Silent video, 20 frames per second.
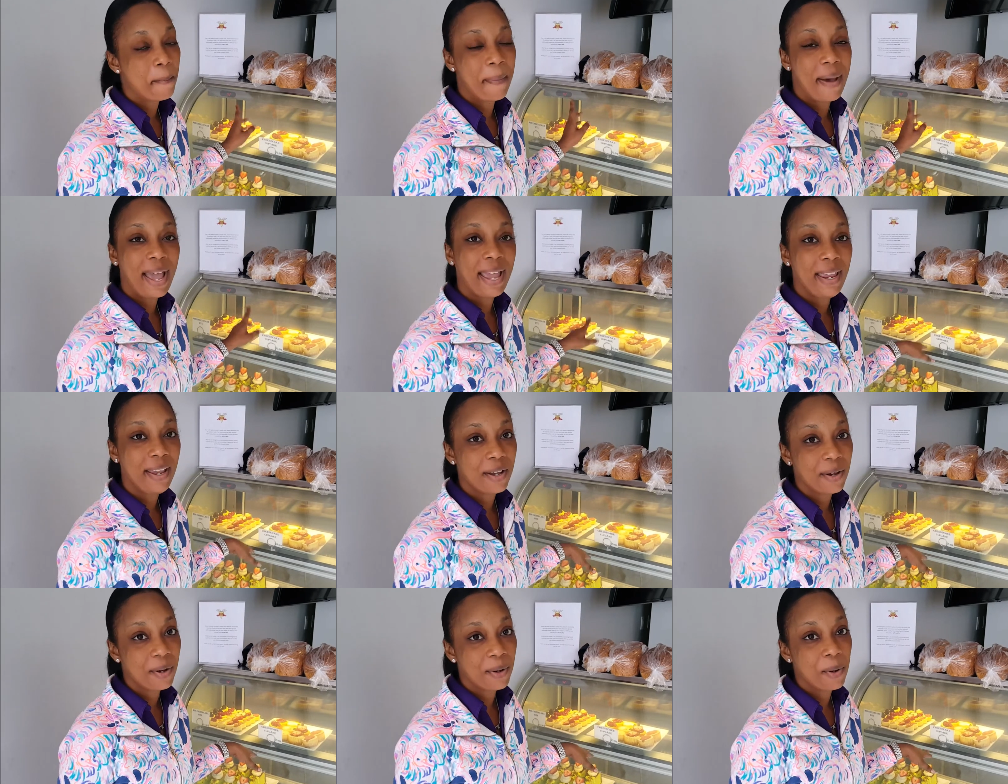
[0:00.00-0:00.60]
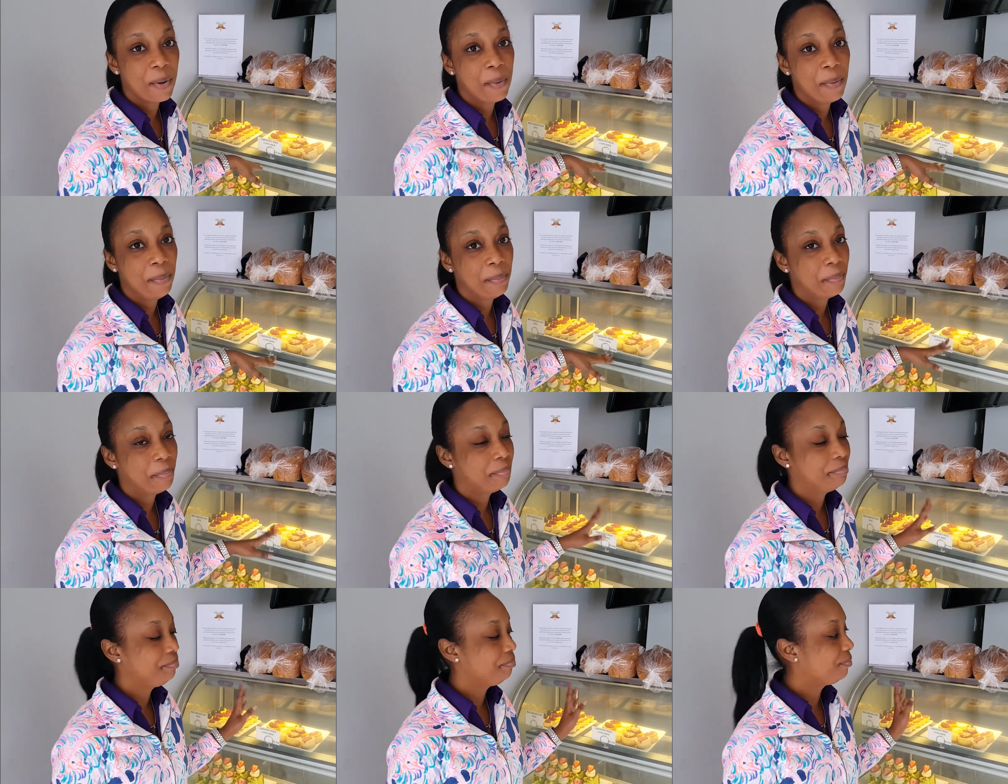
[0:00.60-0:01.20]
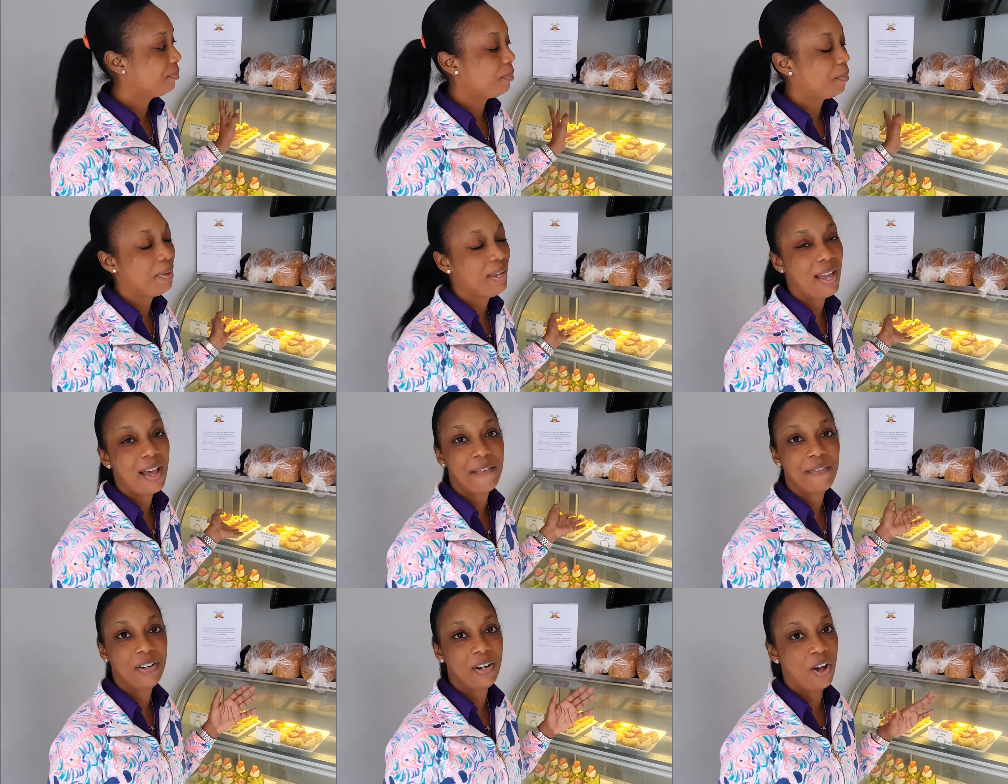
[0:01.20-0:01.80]
mango. We
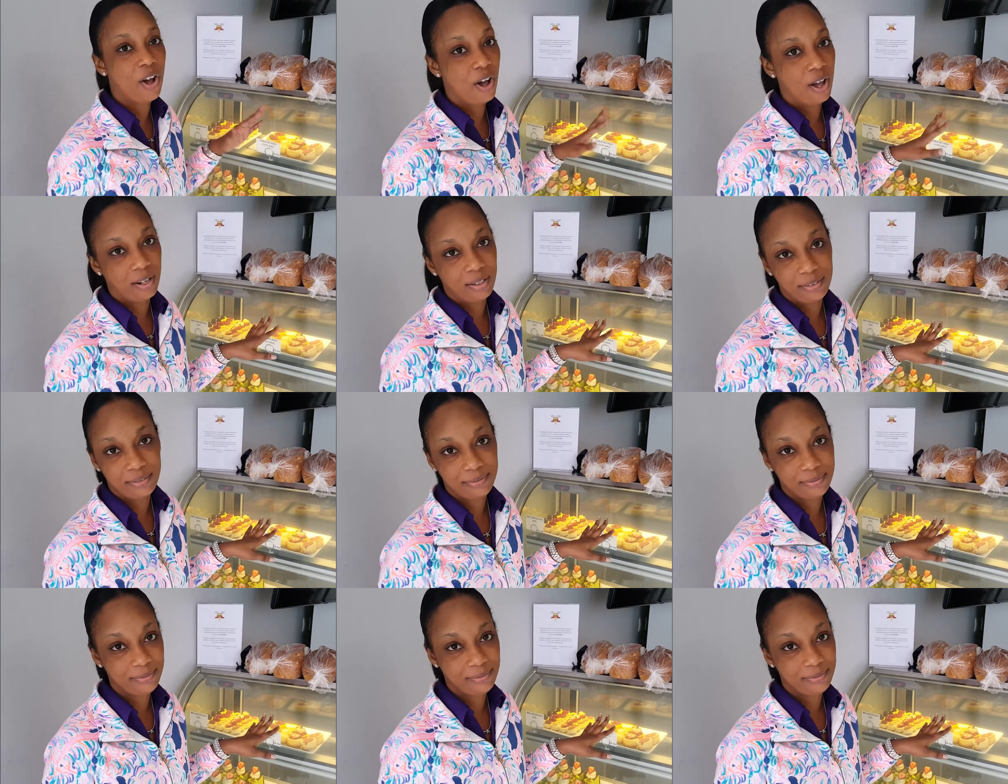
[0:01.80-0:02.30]
have it all.